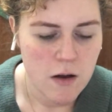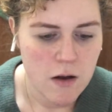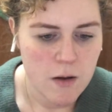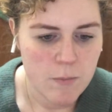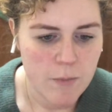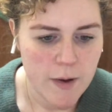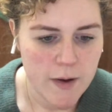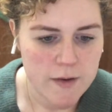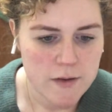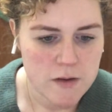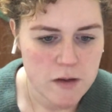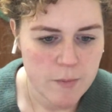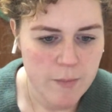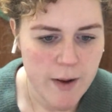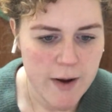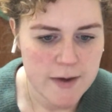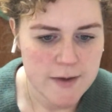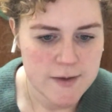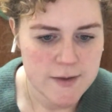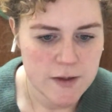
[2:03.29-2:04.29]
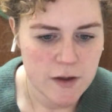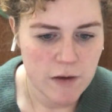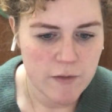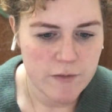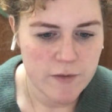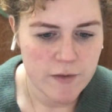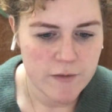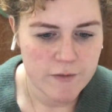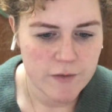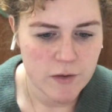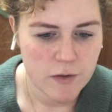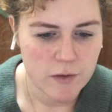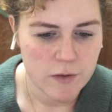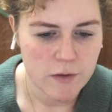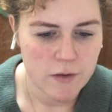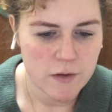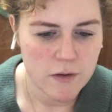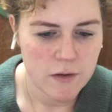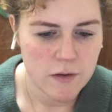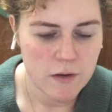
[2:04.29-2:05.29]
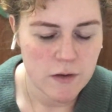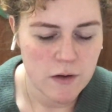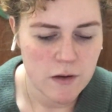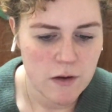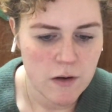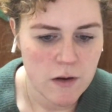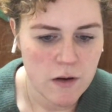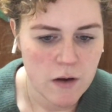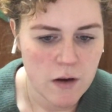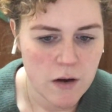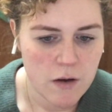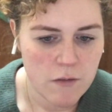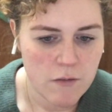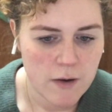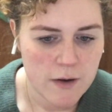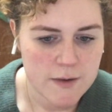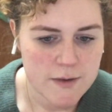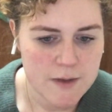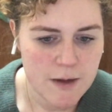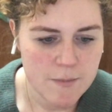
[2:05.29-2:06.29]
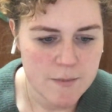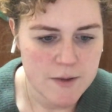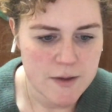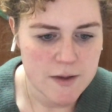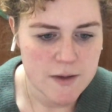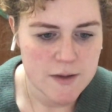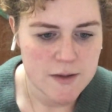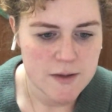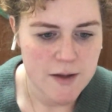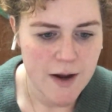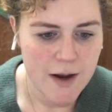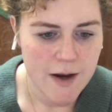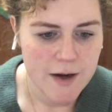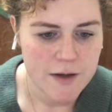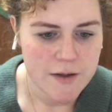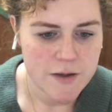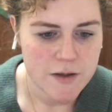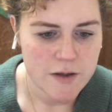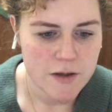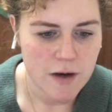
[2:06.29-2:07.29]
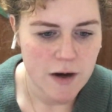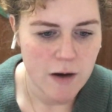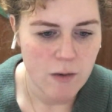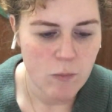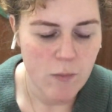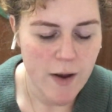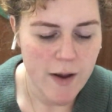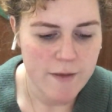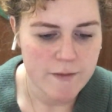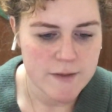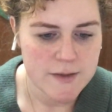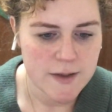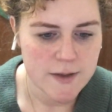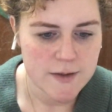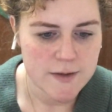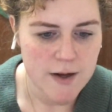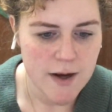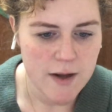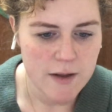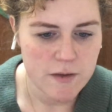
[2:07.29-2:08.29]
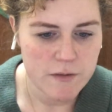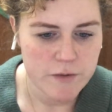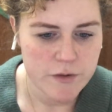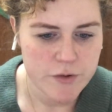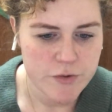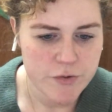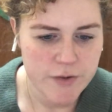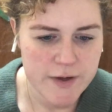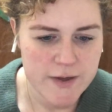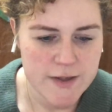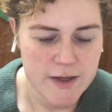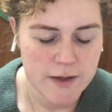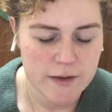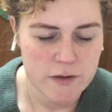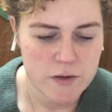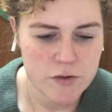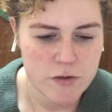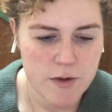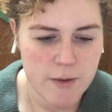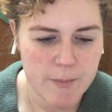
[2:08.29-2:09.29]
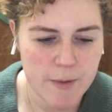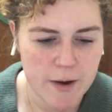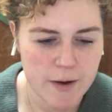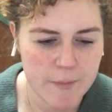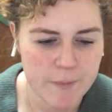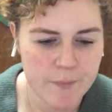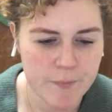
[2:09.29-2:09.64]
picks the pasty off the floor, runs up to the stage and waves it at the retreating stripper.